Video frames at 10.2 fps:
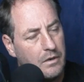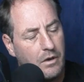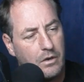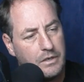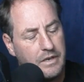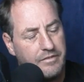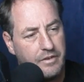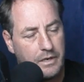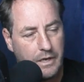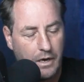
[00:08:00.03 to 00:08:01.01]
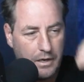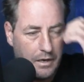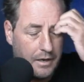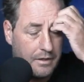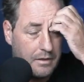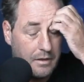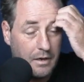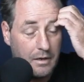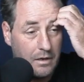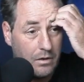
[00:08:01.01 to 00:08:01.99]
Oh, definitely. I
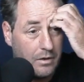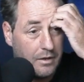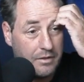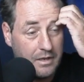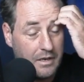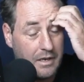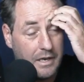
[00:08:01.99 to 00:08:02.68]
think